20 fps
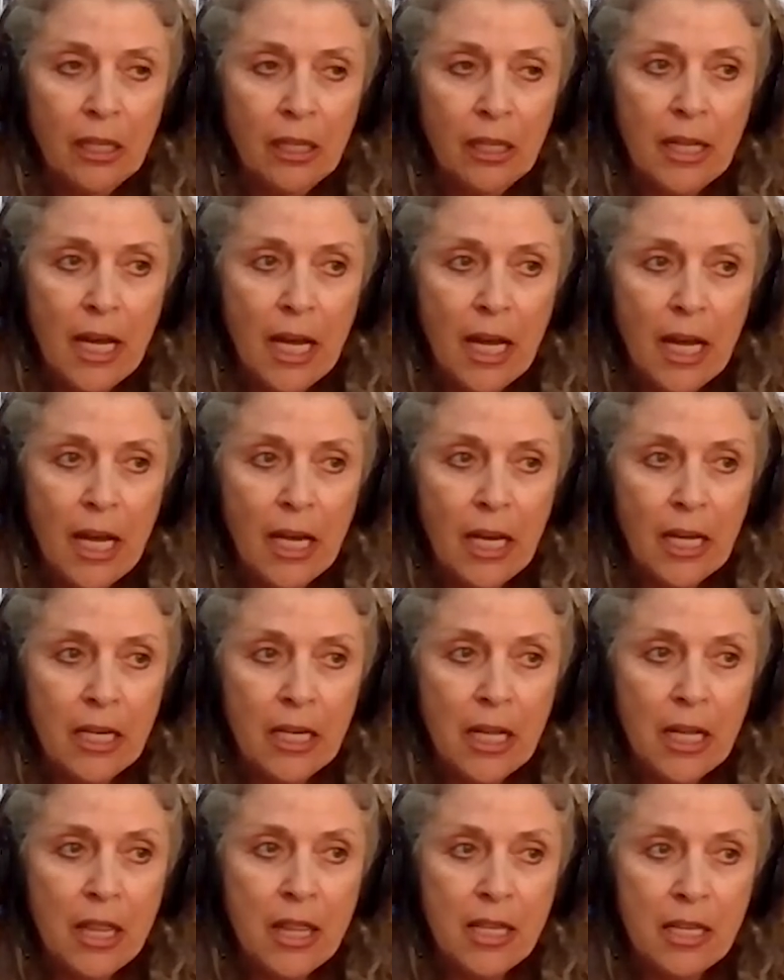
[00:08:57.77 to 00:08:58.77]
that
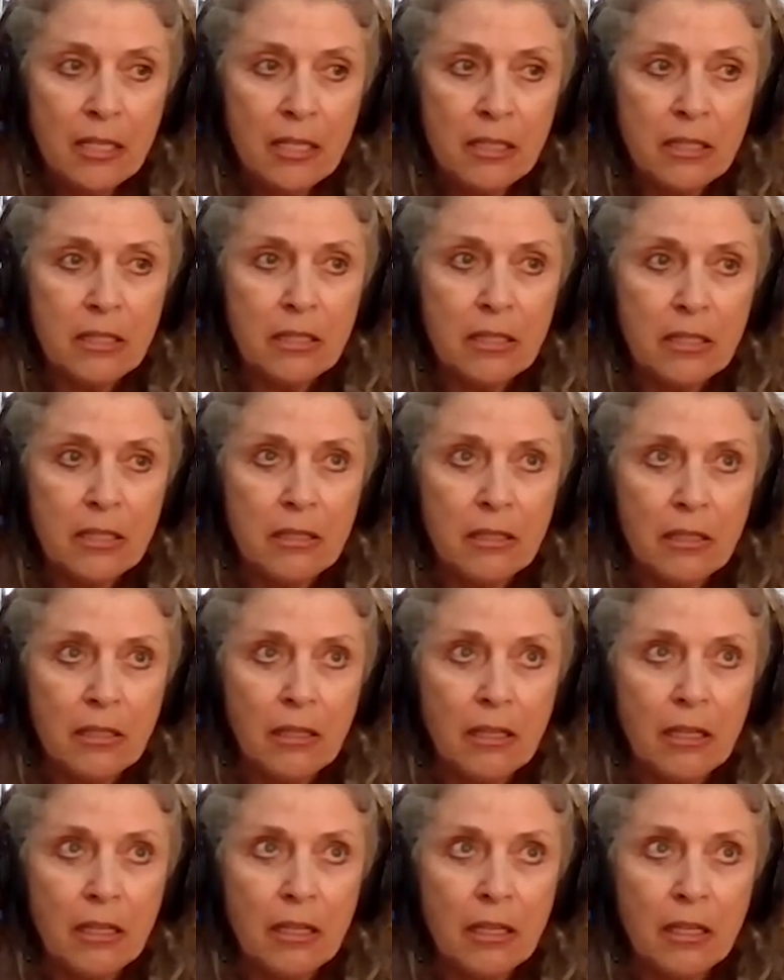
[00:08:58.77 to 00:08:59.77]
this
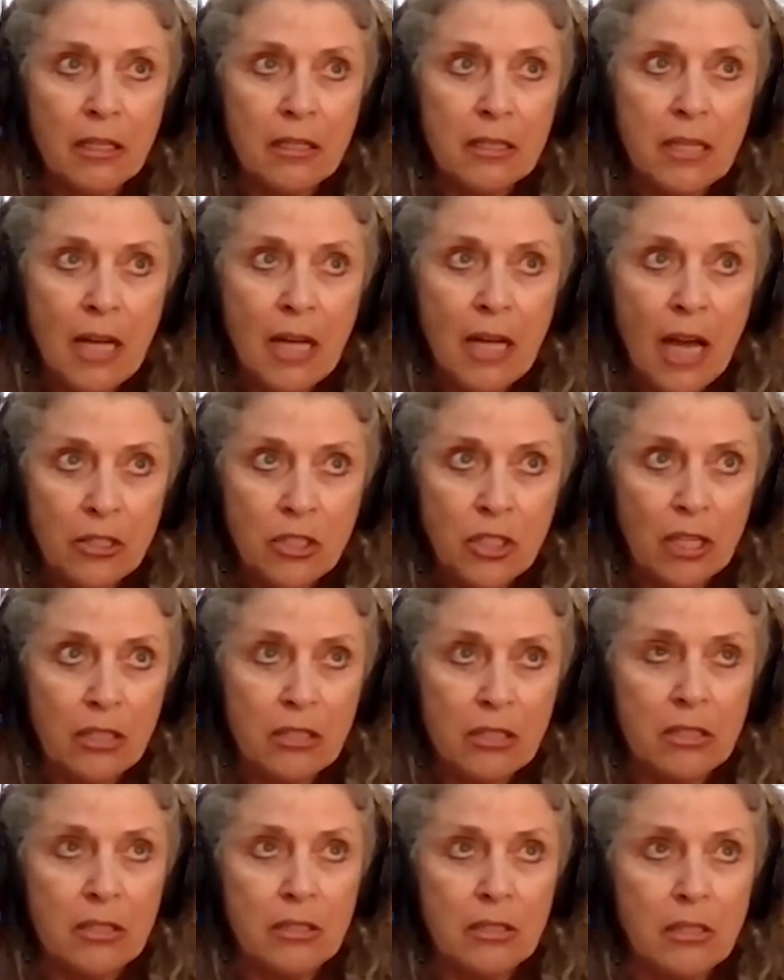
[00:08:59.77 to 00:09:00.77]
is not
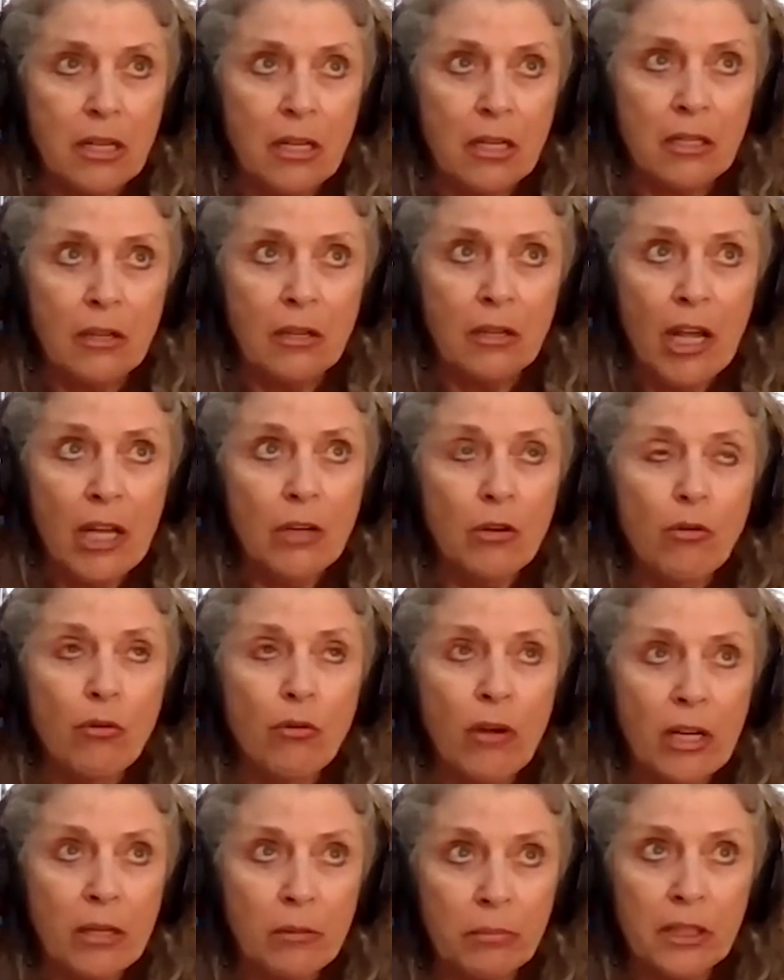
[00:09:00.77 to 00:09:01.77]
just
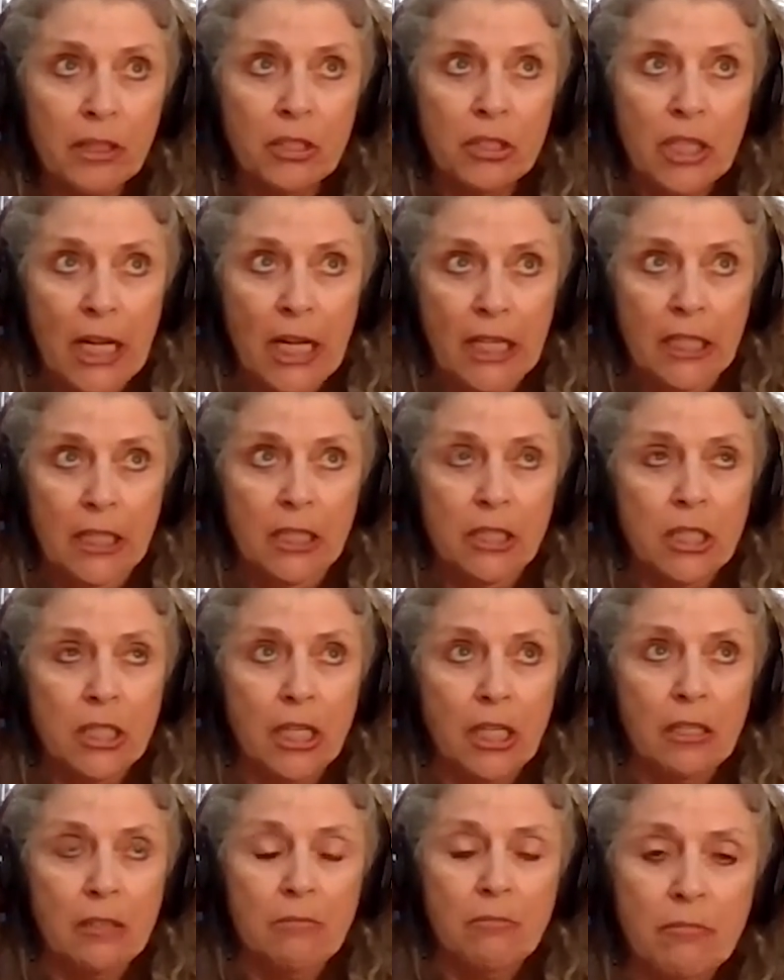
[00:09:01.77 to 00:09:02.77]
incredibly
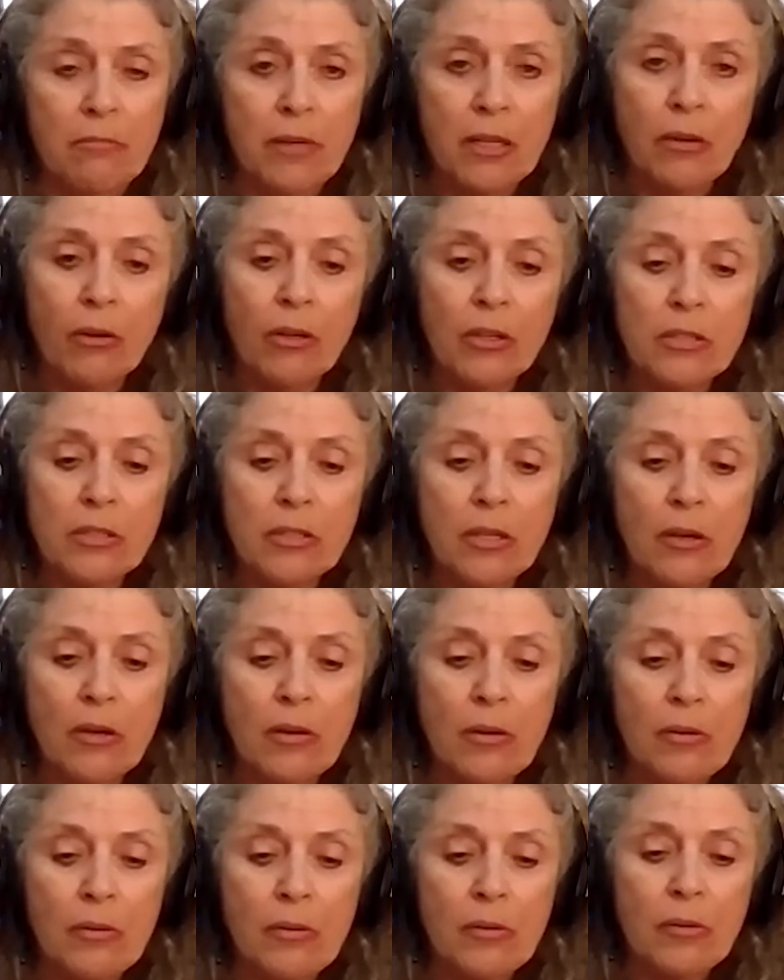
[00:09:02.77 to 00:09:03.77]
challenging, but
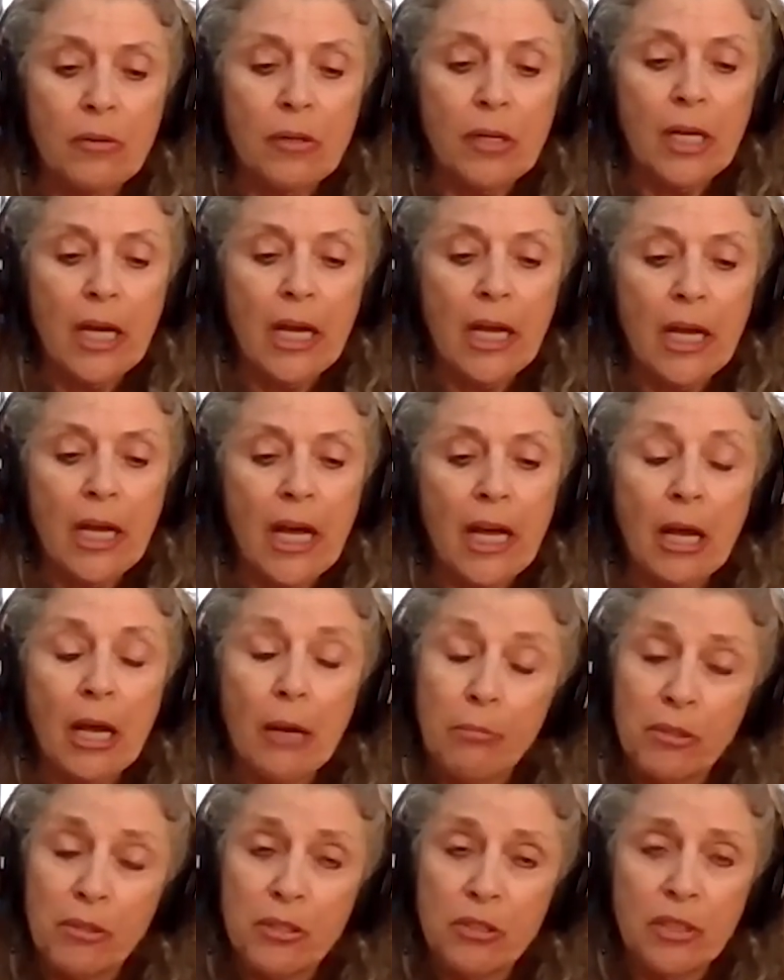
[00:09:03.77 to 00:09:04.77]
also an
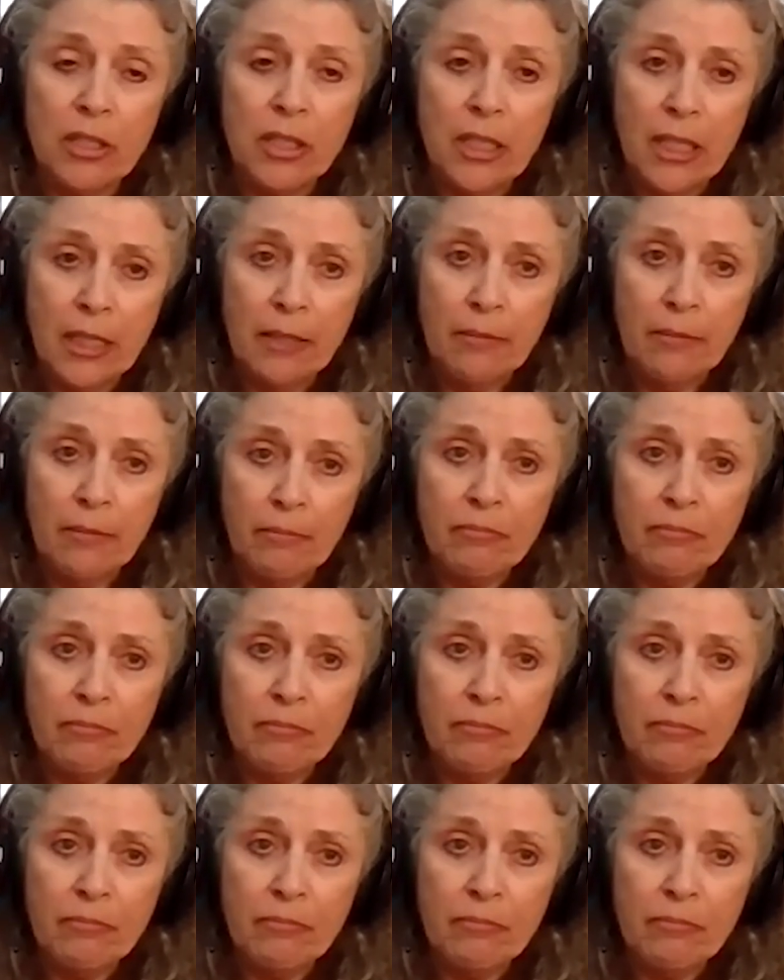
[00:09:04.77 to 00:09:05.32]
opportunity.